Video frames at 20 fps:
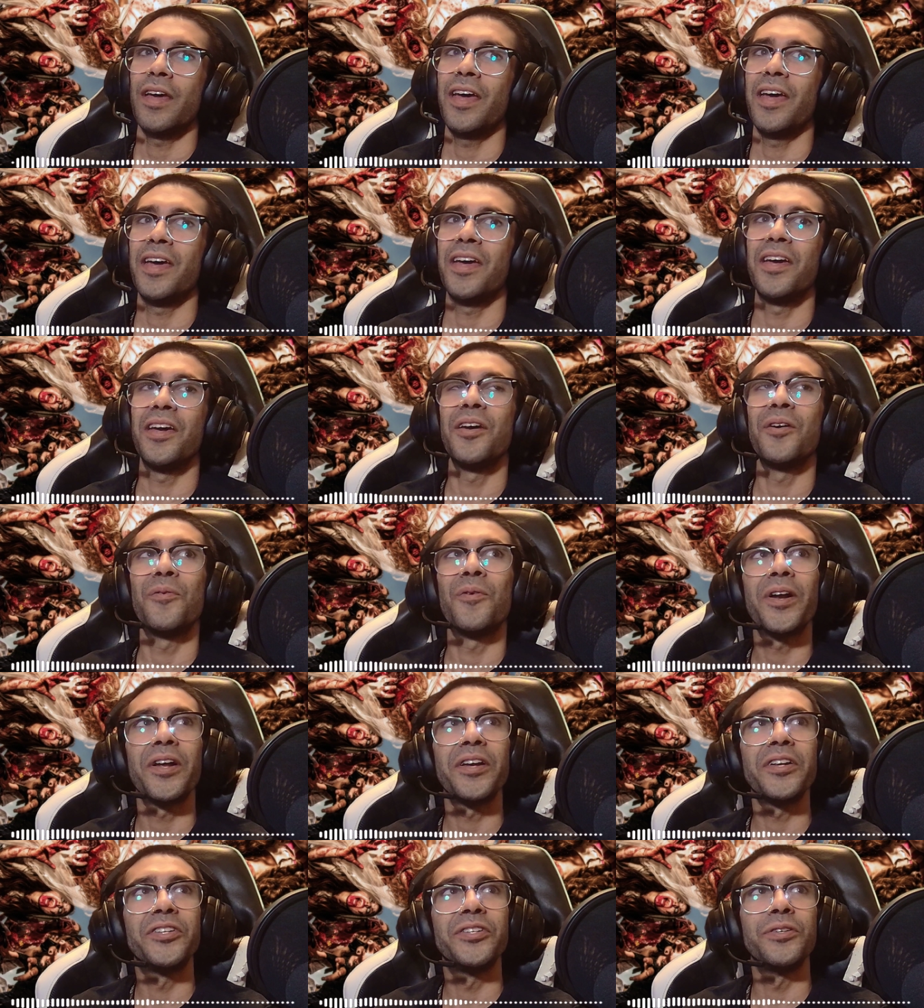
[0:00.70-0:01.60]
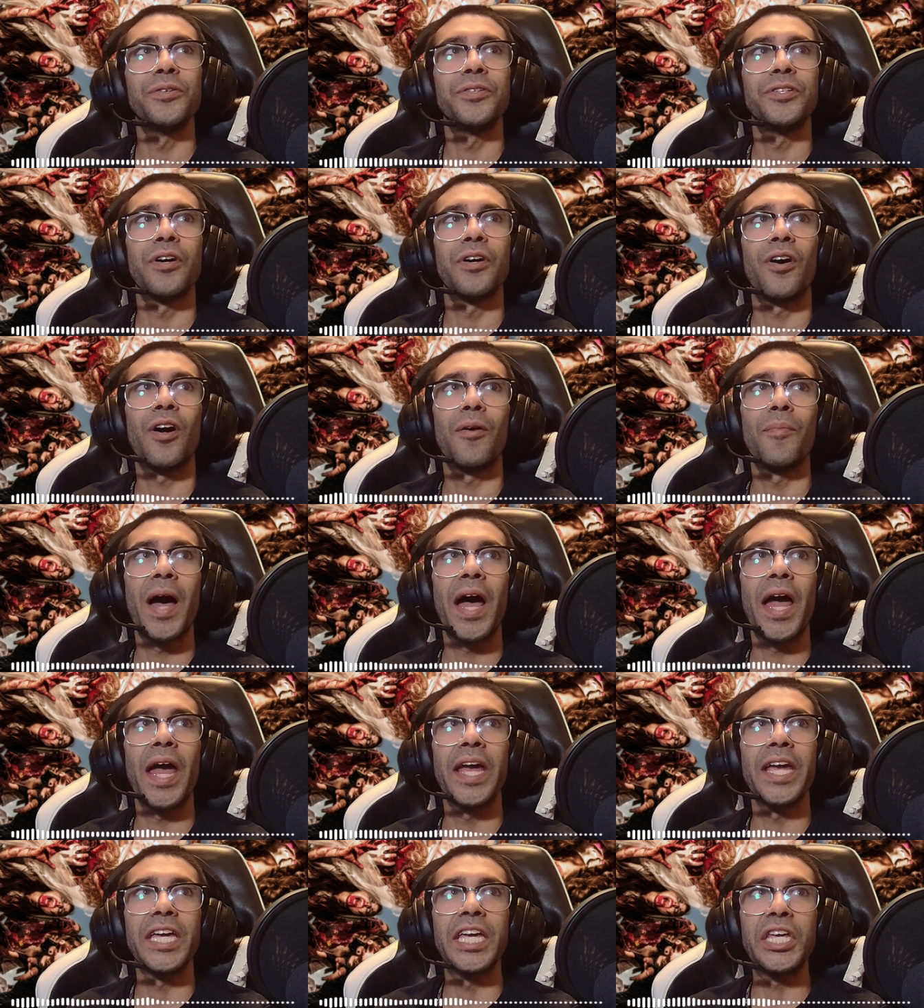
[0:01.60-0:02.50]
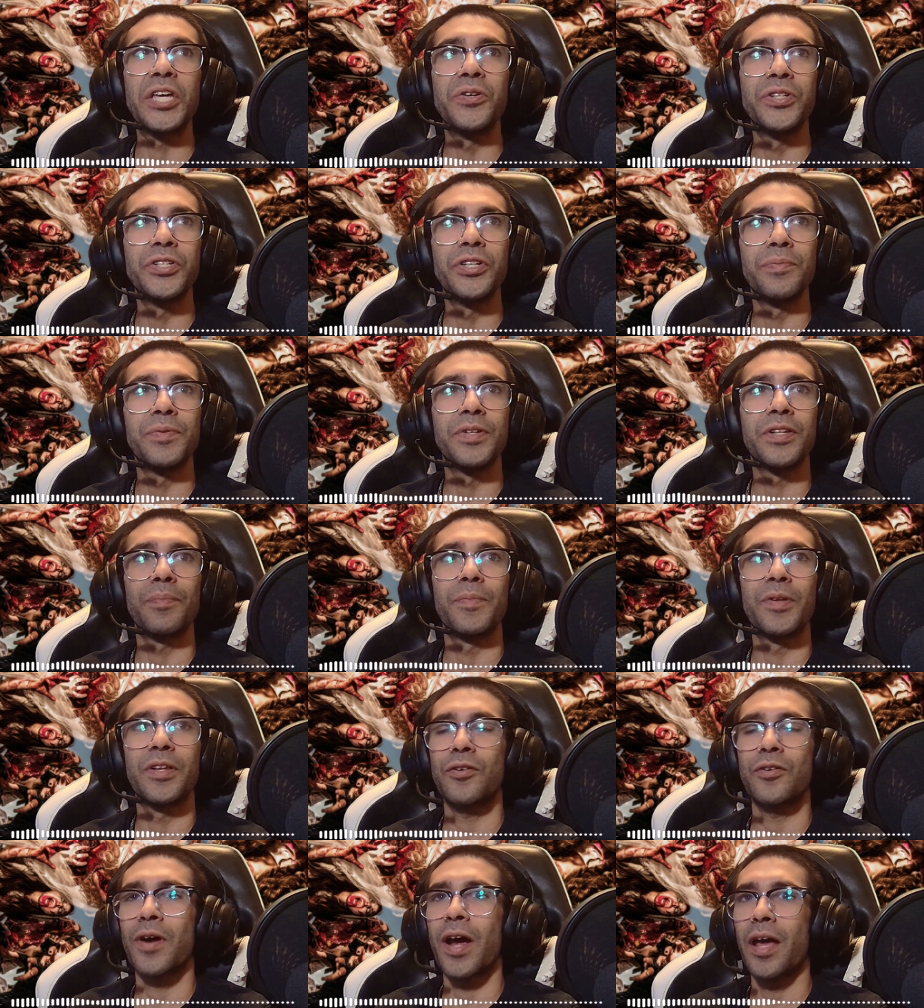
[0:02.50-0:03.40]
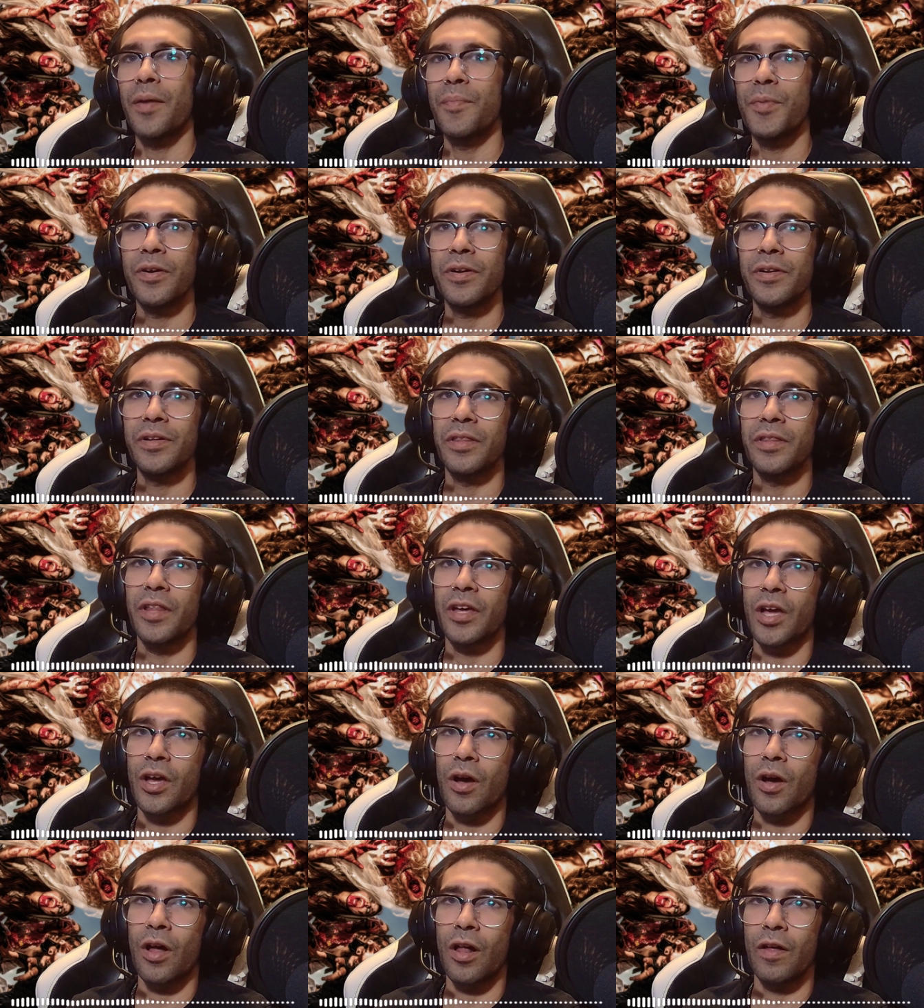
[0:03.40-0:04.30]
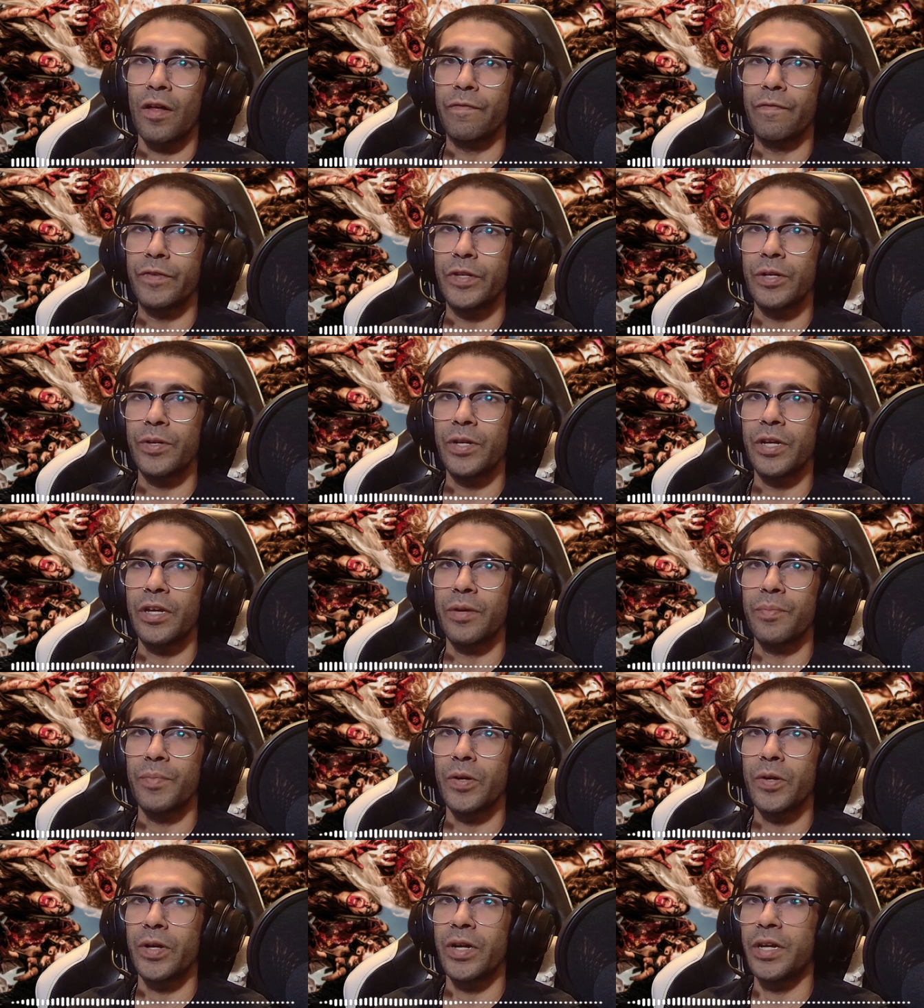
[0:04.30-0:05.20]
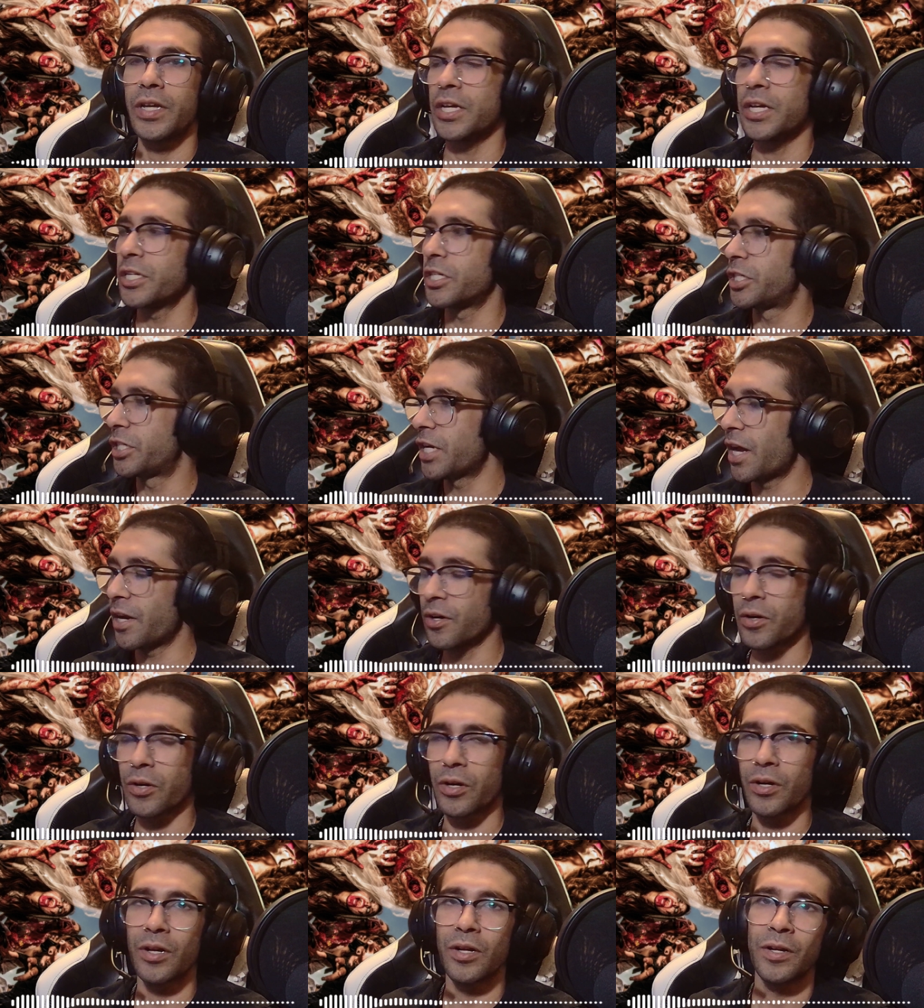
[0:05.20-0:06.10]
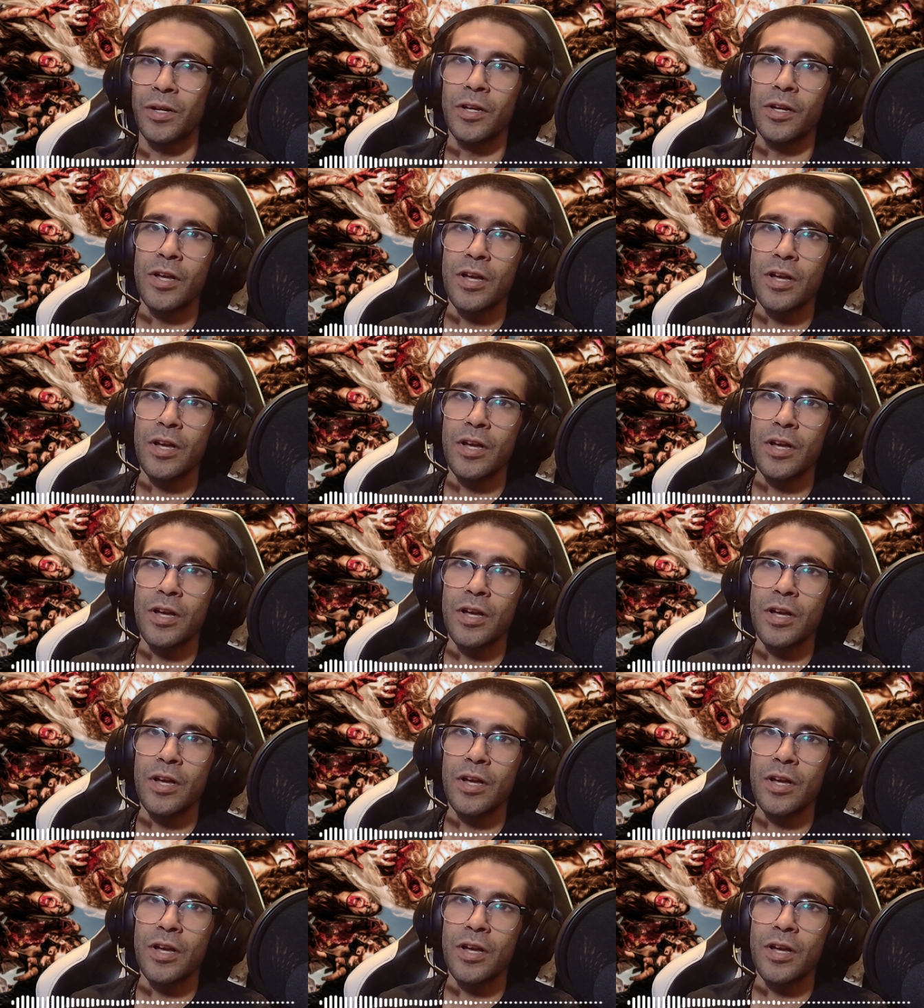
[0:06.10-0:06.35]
Hey, what it do to all my YouTube subscribers and the Call of Duty community in general.